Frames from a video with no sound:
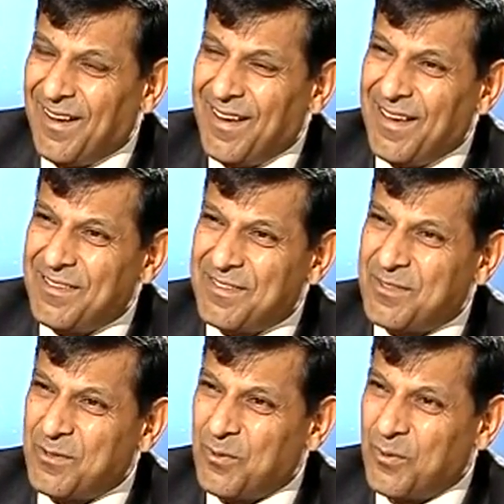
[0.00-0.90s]
is
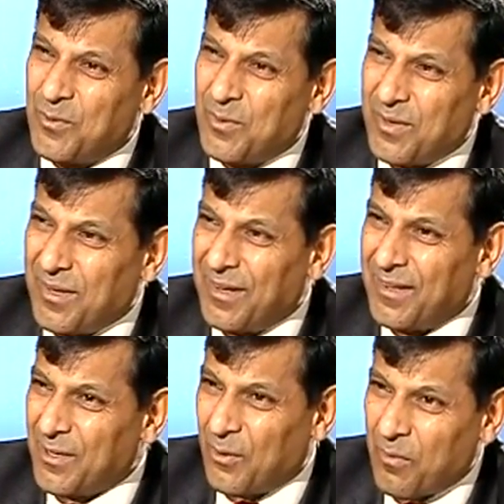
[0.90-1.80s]
to
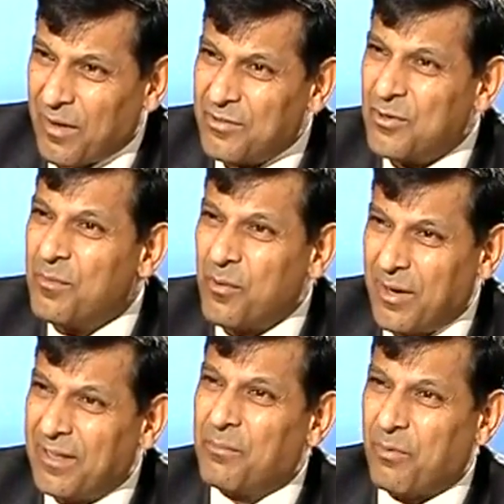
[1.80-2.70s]
assume
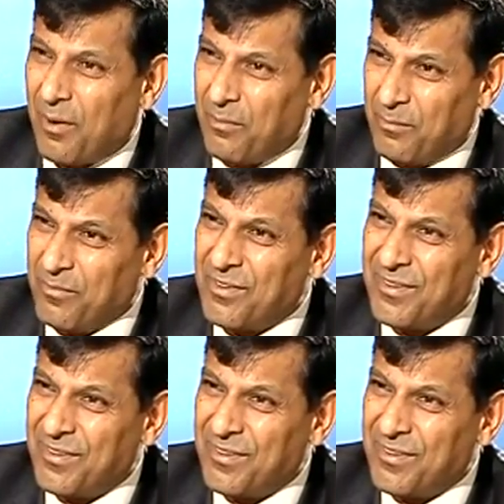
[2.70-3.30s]
away the problems